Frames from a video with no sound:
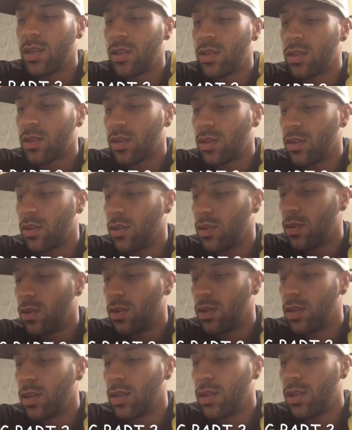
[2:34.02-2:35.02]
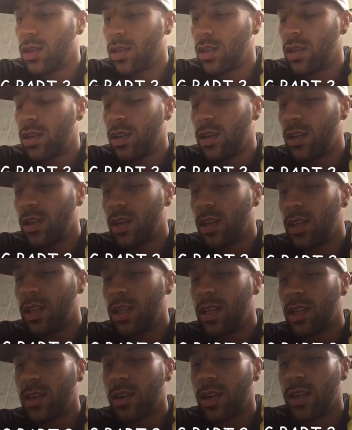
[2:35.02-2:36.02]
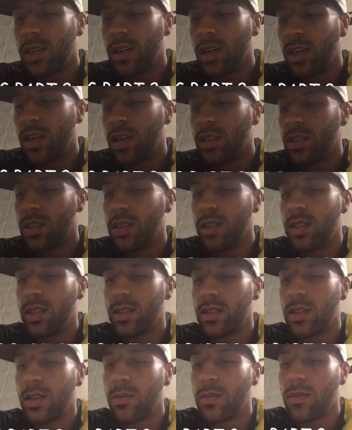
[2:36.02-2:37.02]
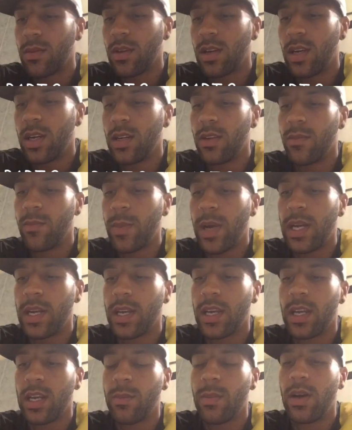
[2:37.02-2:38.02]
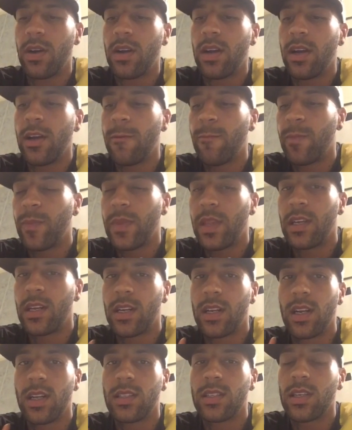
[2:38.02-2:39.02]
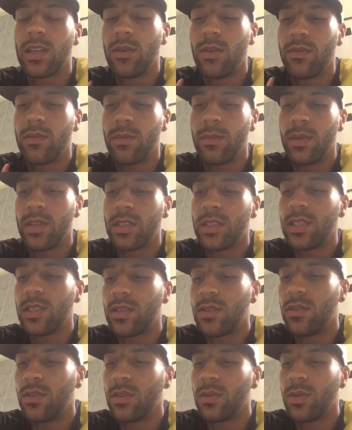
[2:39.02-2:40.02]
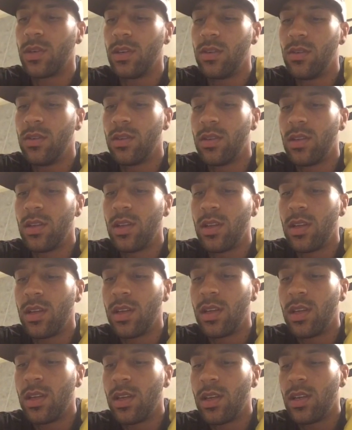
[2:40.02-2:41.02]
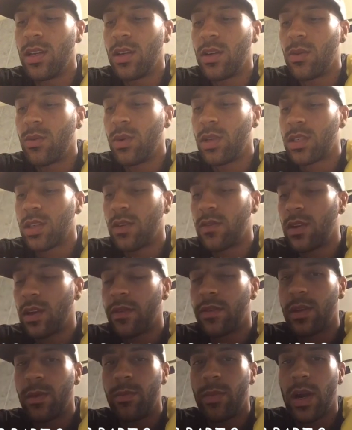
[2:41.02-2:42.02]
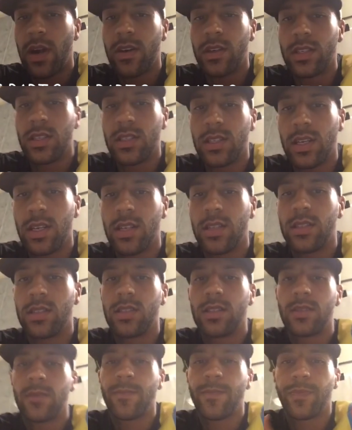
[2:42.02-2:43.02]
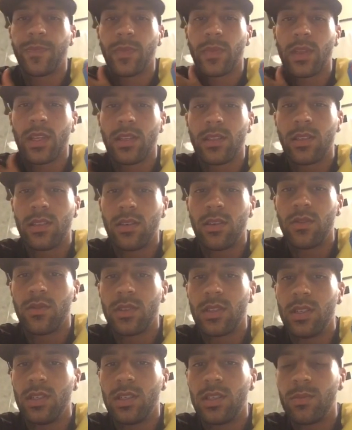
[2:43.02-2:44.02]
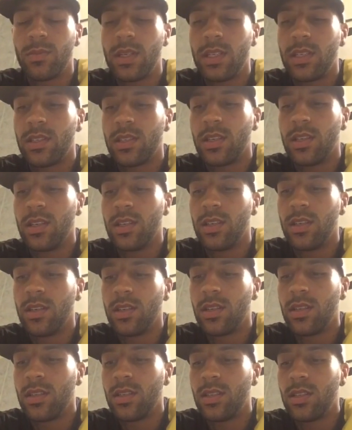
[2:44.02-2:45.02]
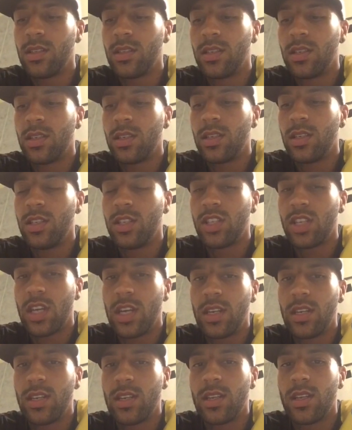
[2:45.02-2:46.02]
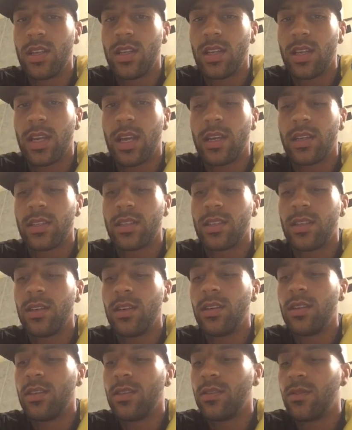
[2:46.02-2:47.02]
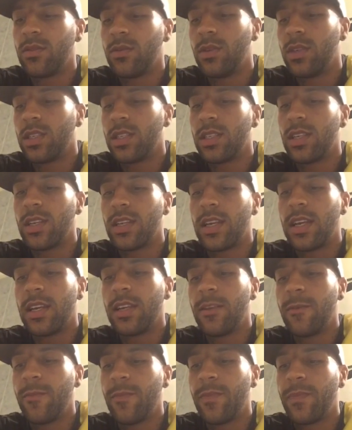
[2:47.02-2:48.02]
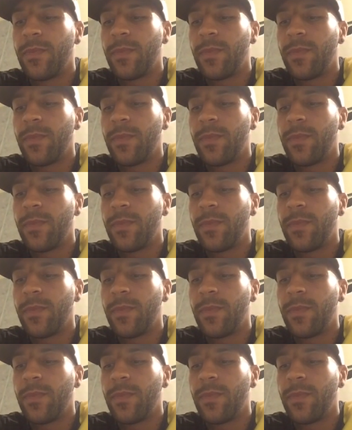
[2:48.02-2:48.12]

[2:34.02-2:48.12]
So I need it kind of urgently, so I'm kind of panicking about that. And I'd like to get one from my sister as well, which I've left in Paris's hands to obviously speak to Jed, the gangster, which is her dad.